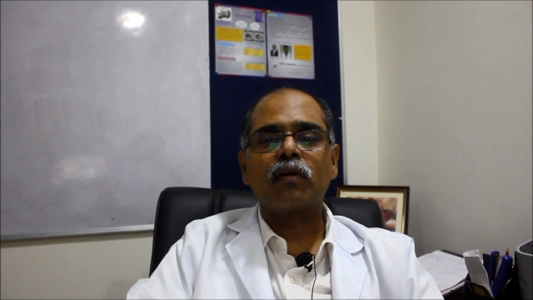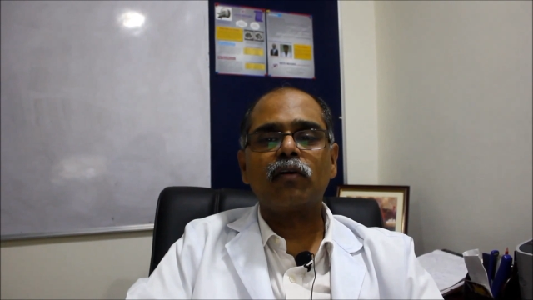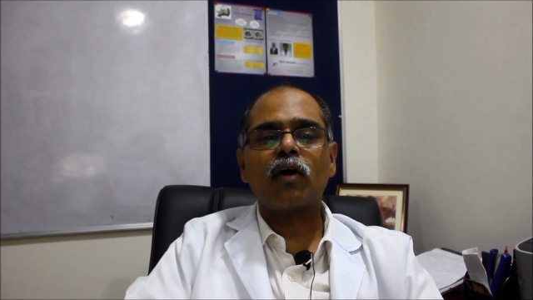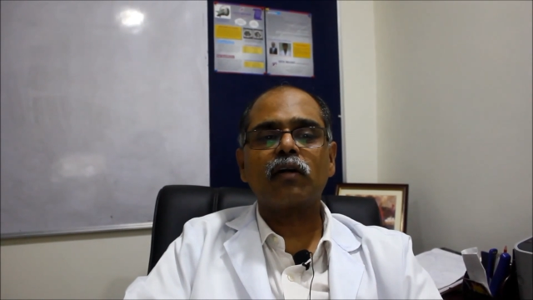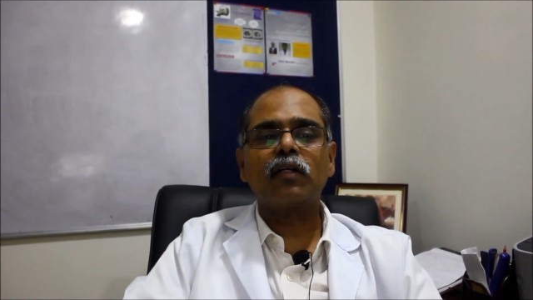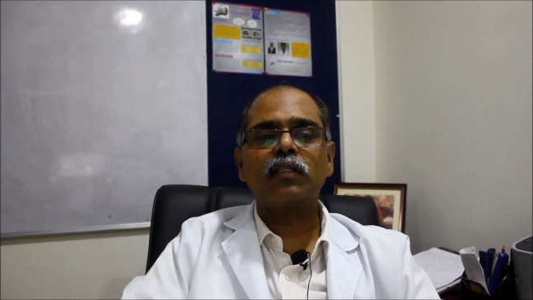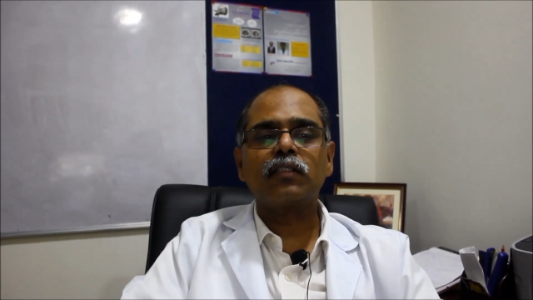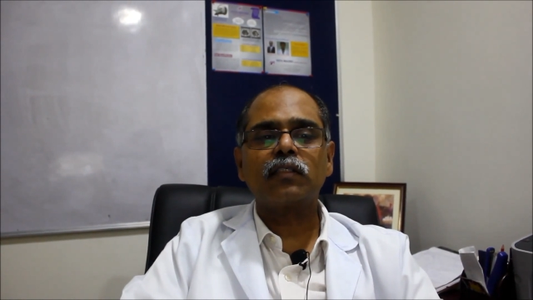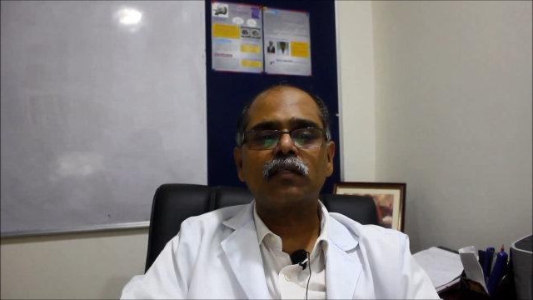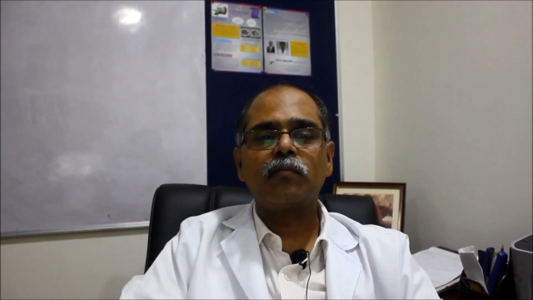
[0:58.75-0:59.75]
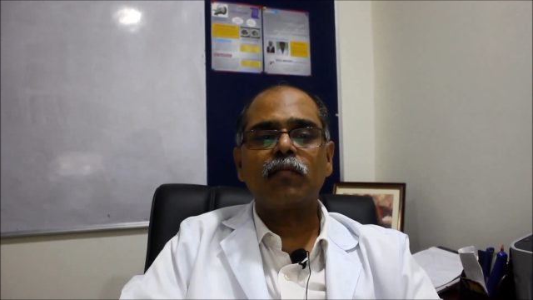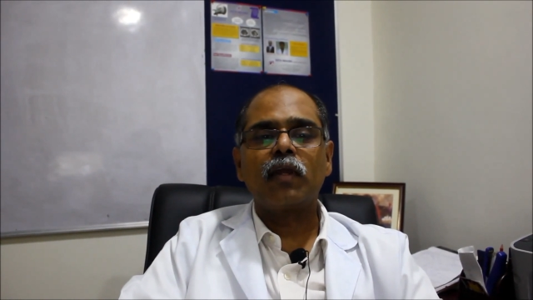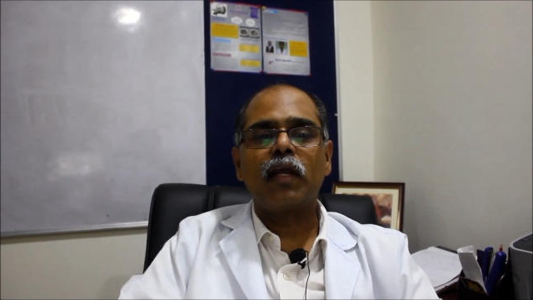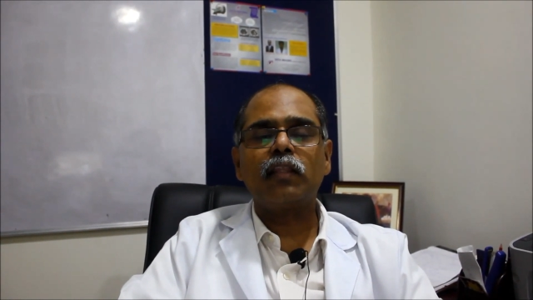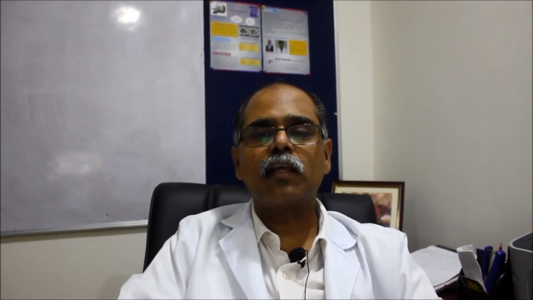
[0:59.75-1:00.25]
doctors,
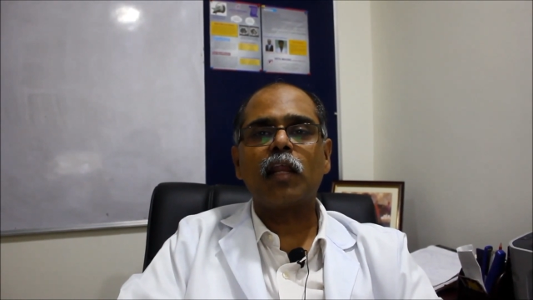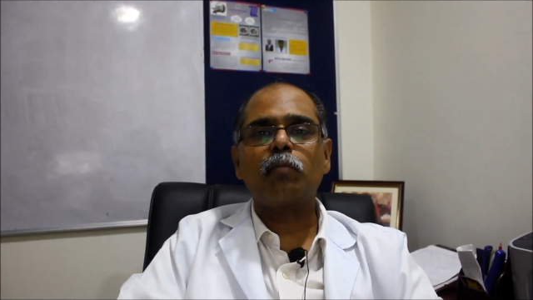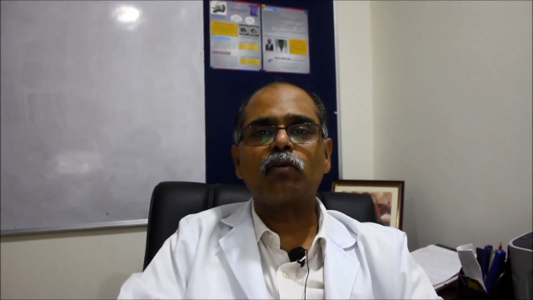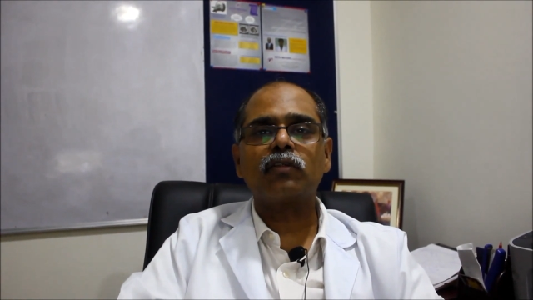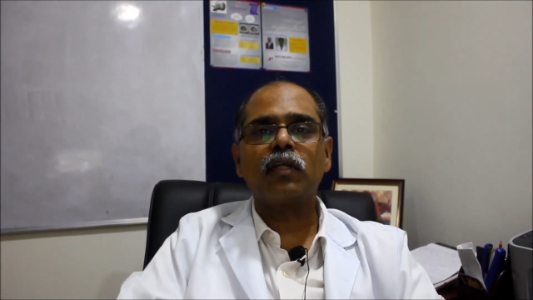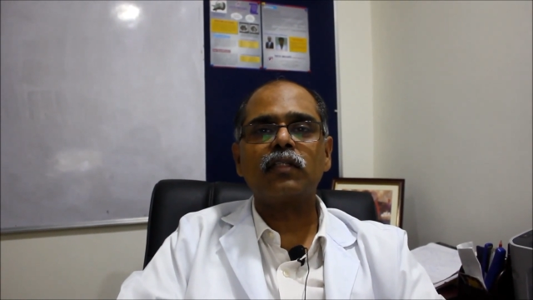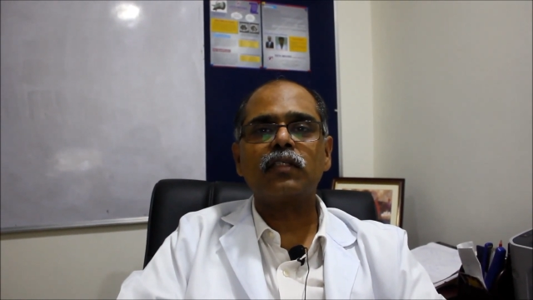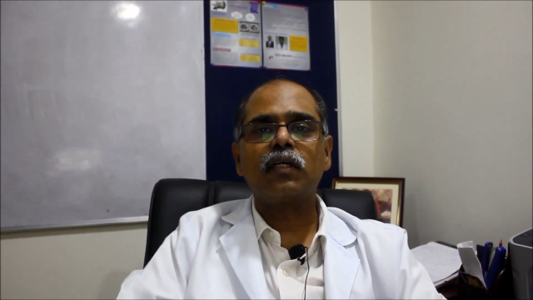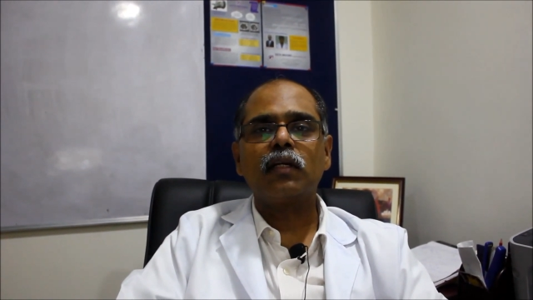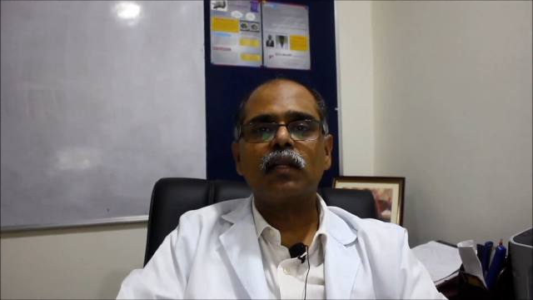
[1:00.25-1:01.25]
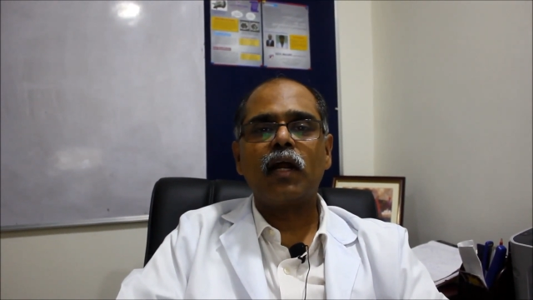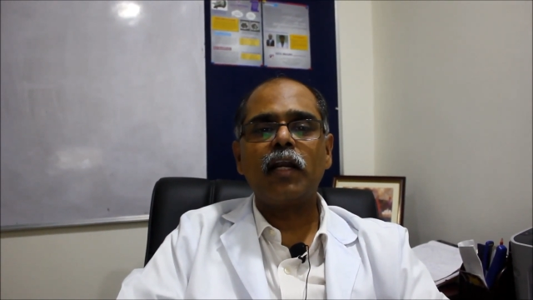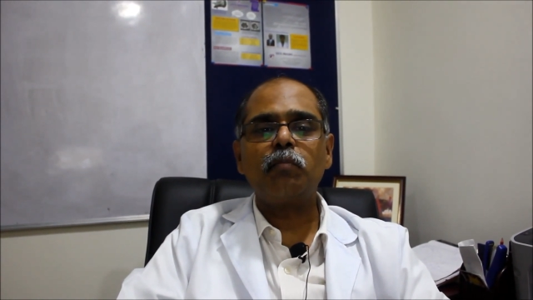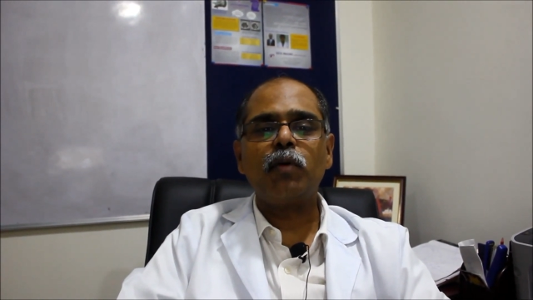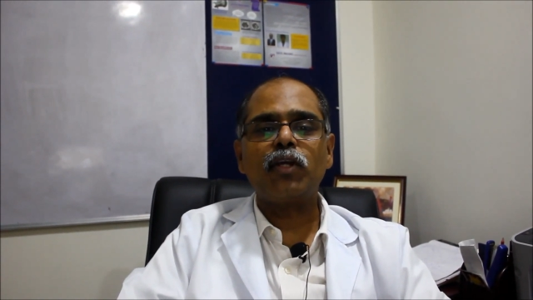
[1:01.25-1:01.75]
healthcare professionals
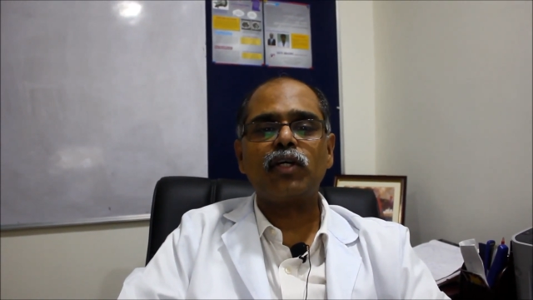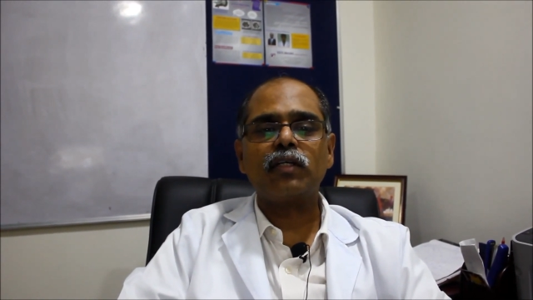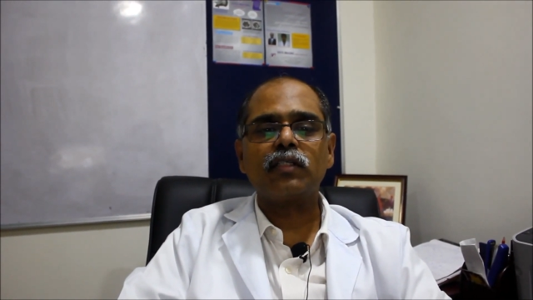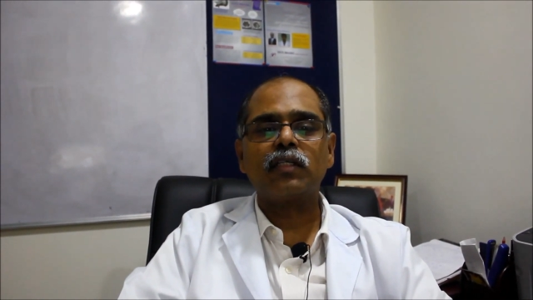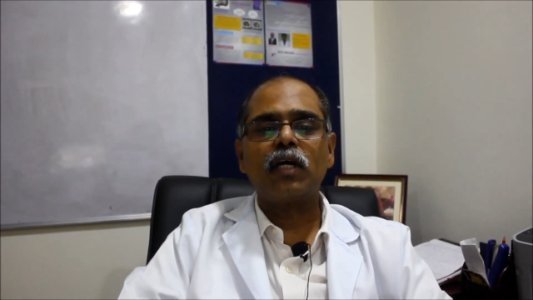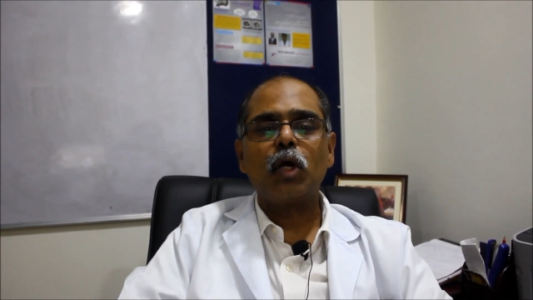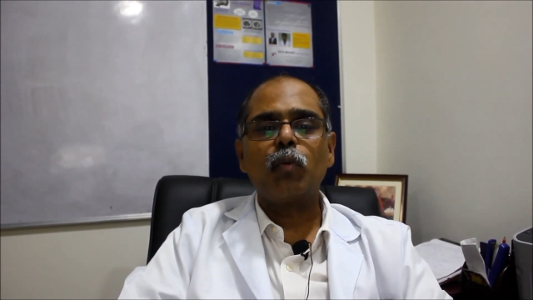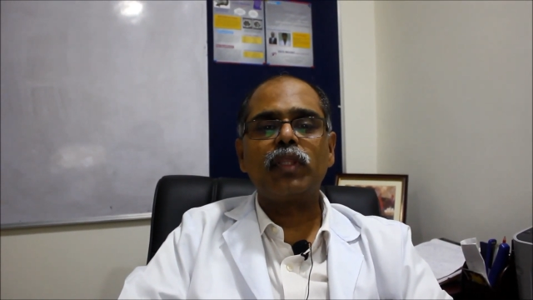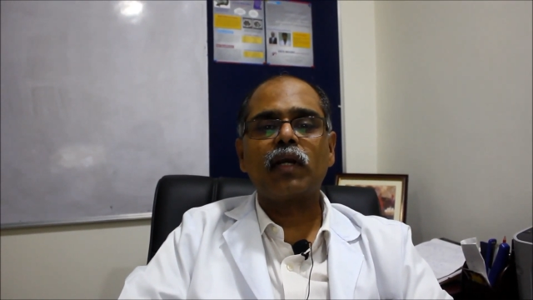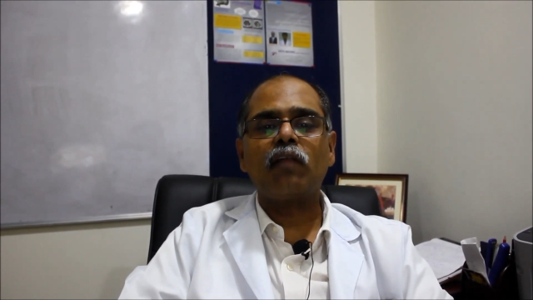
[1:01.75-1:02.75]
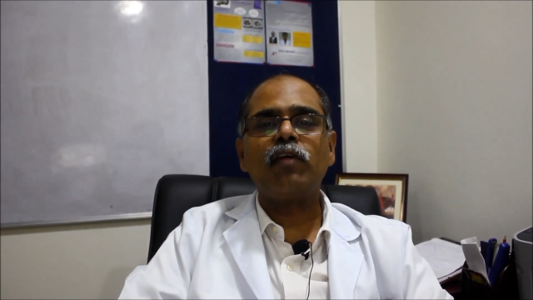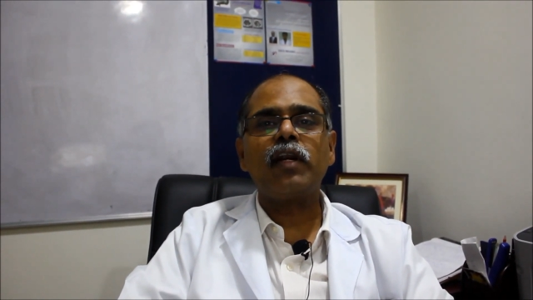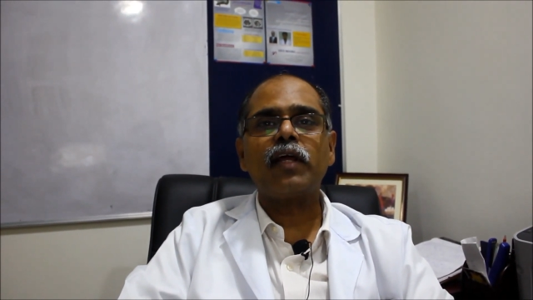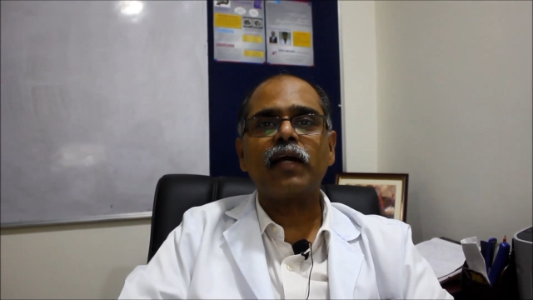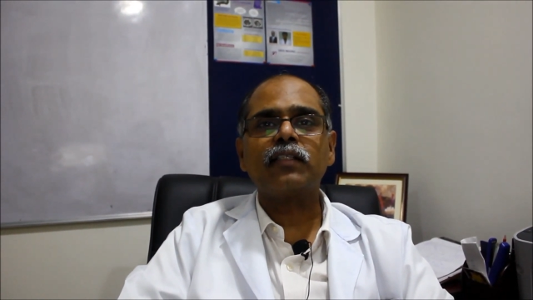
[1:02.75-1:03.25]
and patients with
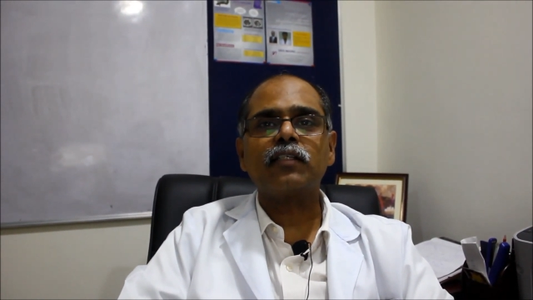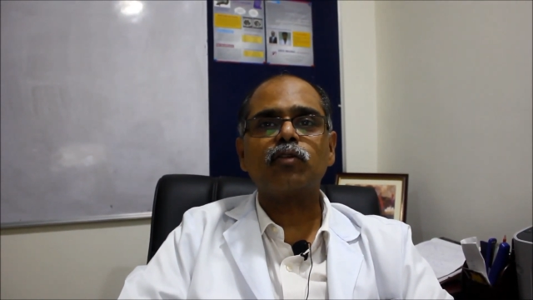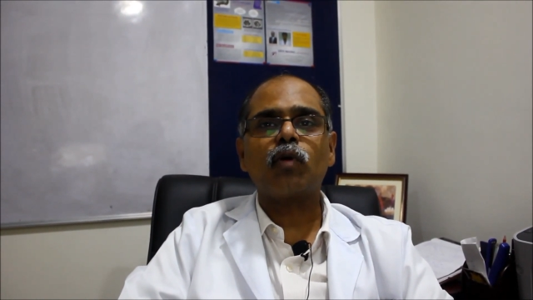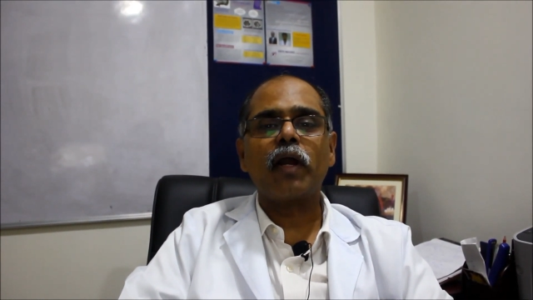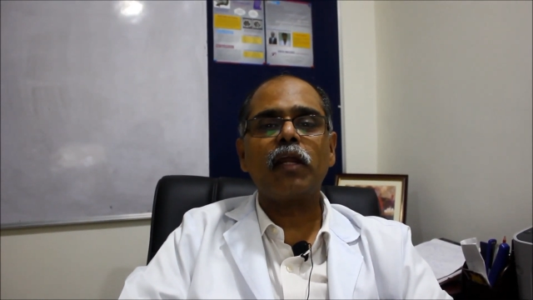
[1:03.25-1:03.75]
convenient access to high